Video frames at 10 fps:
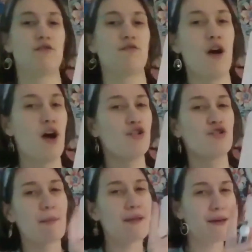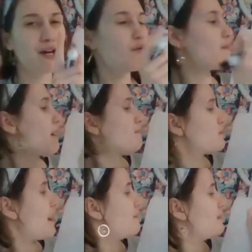to. So I'm going to make a word problem. So
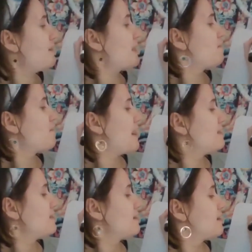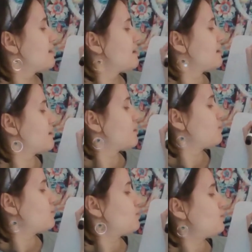I'm going to make a friend.
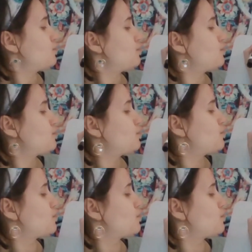Doo, doo, doo.